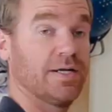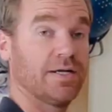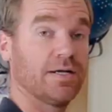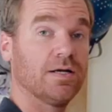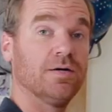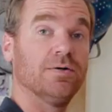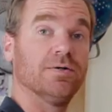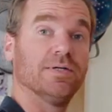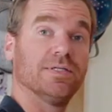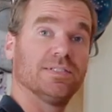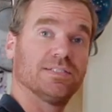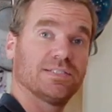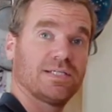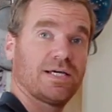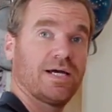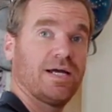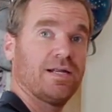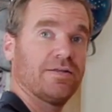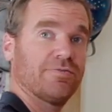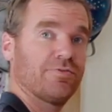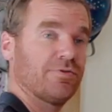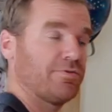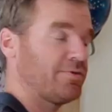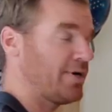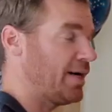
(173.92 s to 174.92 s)
There you go. It's kind
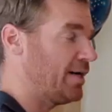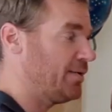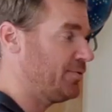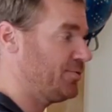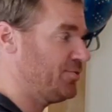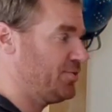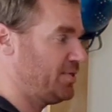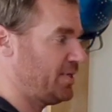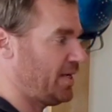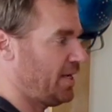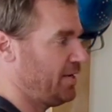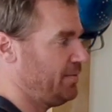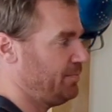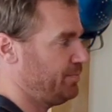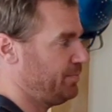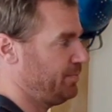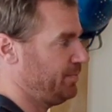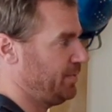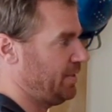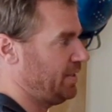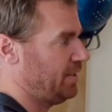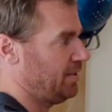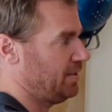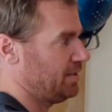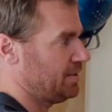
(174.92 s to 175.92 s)
of a round shape.
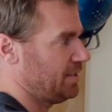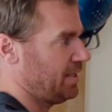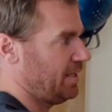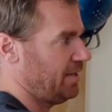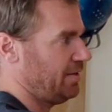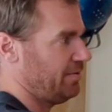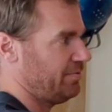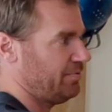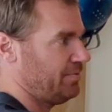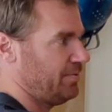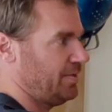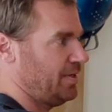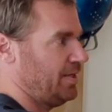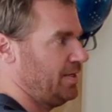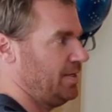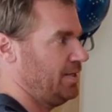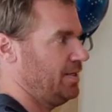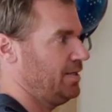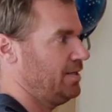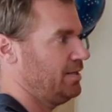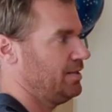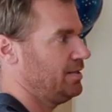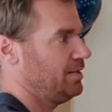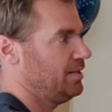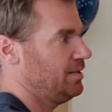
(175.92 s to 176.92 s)
It doesn't
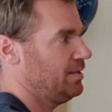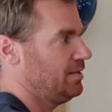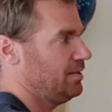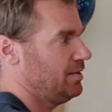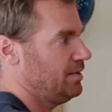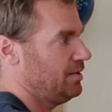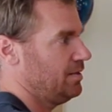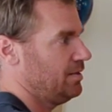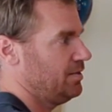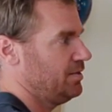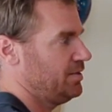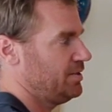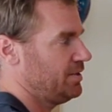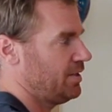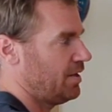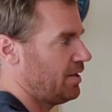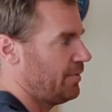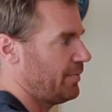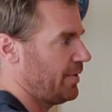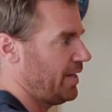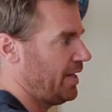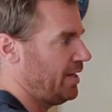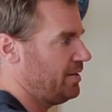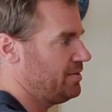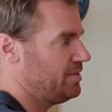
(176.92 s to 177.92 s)
have
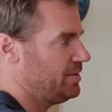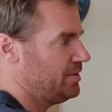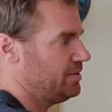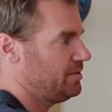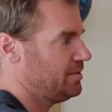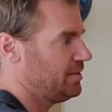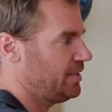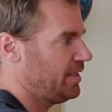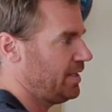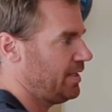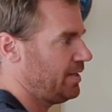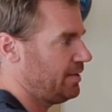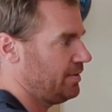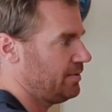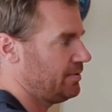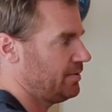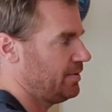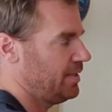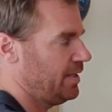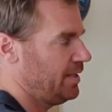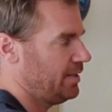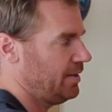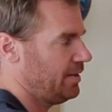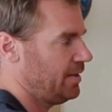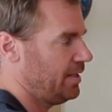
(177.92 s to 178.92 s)
sharp edges yet or
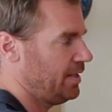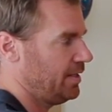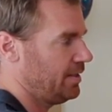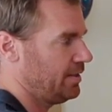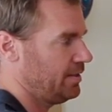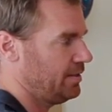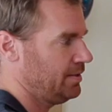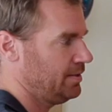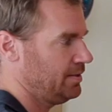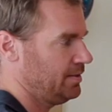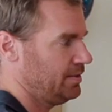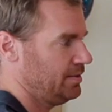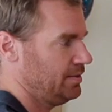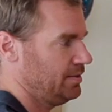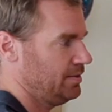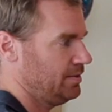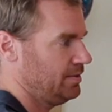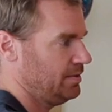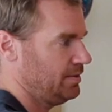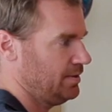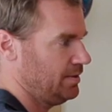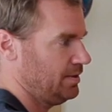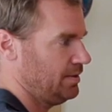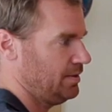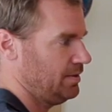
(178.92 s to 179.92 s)
anything.
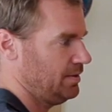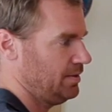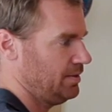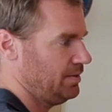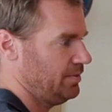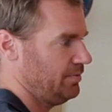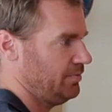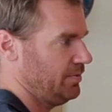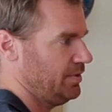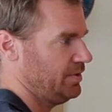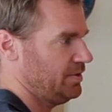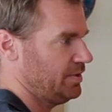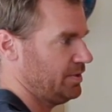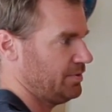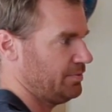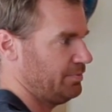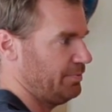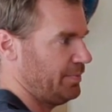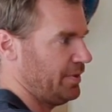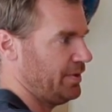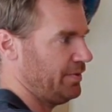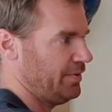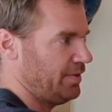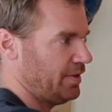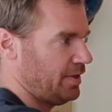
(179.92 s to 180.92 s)
We just
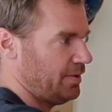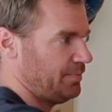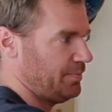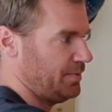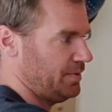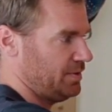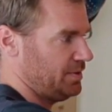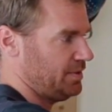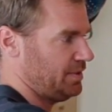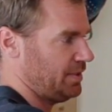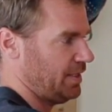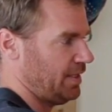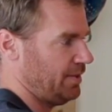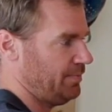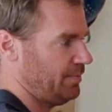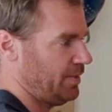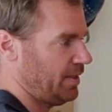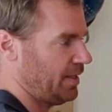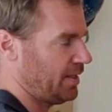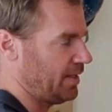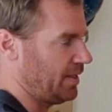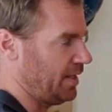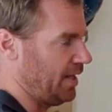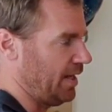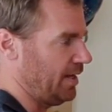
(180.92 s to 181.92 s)
build up the shape
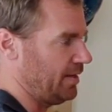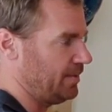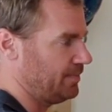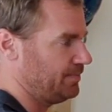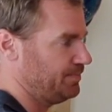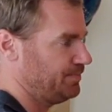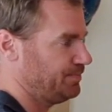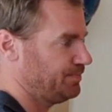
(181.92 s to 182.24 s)
like that.